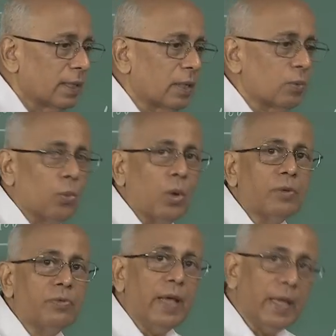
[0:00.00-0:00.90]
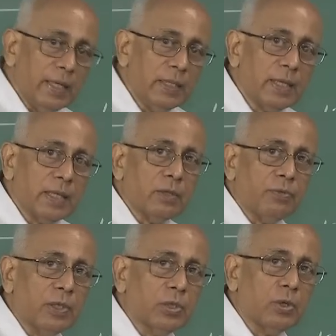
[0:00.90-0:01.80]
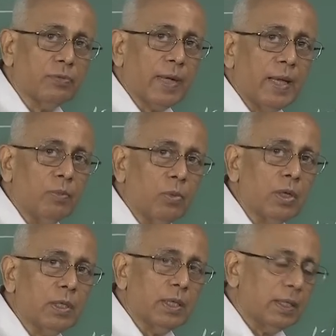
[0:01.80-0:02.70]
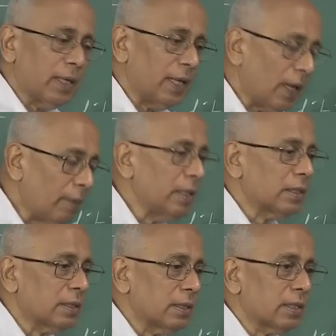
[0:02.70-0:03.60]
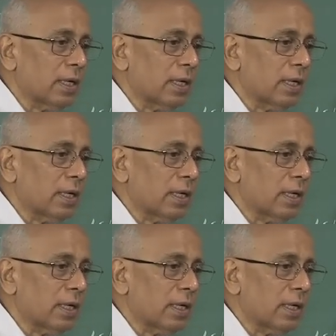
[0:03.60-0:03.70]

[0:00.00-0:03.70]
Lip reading: that what varies as a function of time, what dynamics is